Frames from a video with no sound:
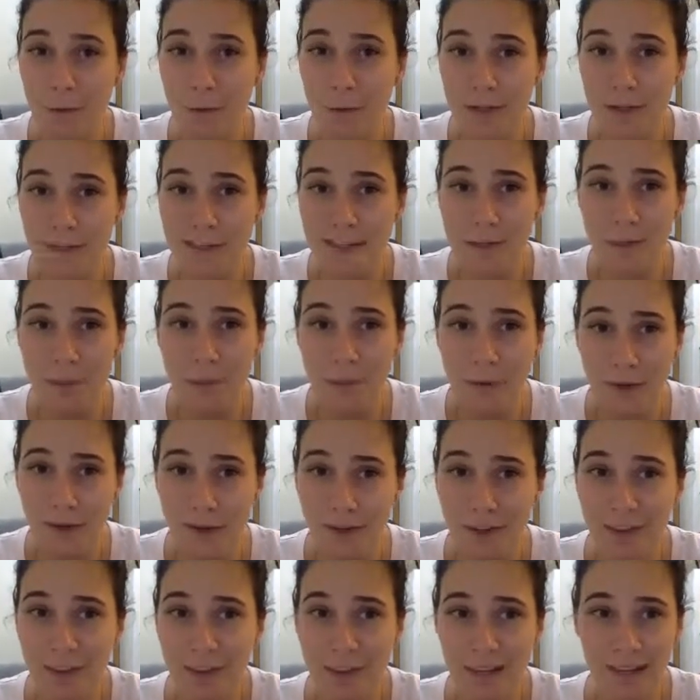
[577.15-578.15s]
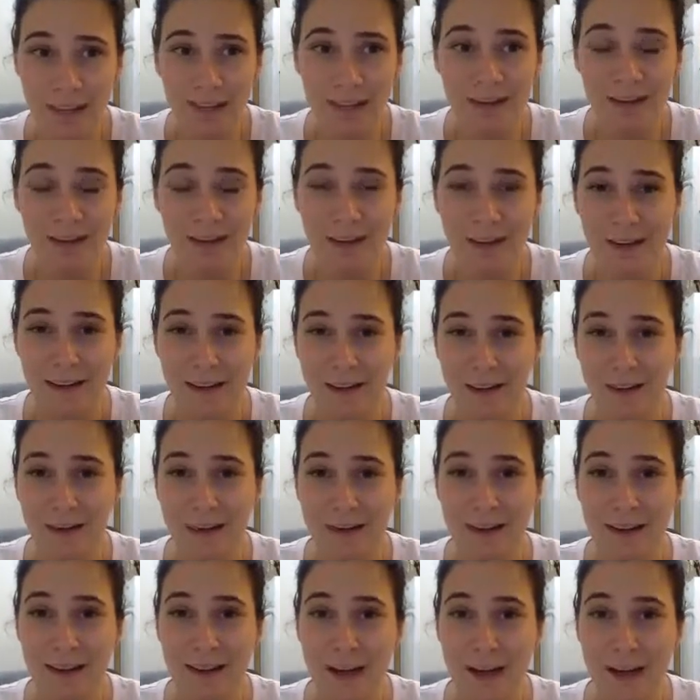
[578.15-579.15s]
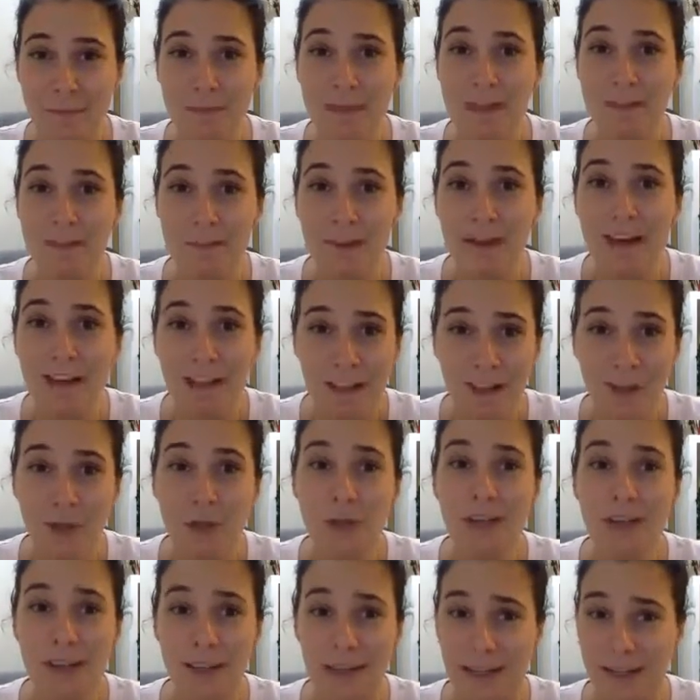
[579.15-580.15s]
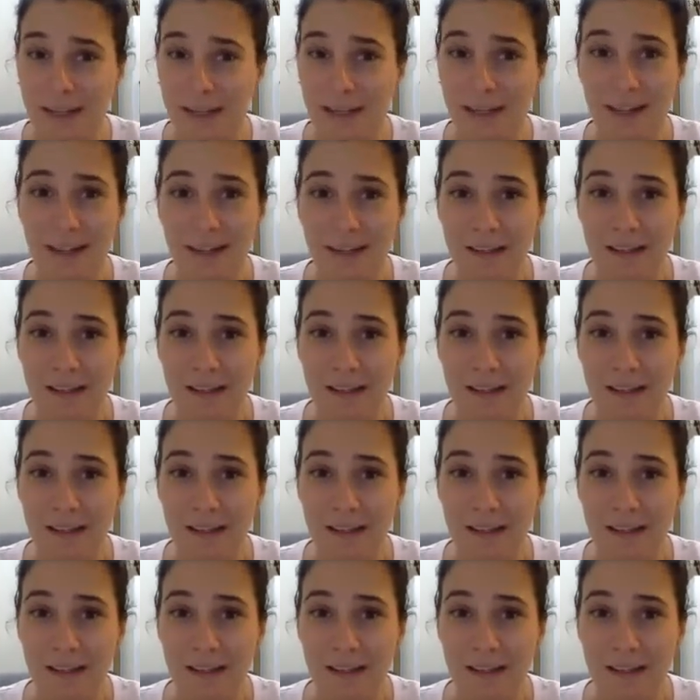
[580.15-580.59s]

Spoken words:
was it worth it? Abso-fucking-lutely.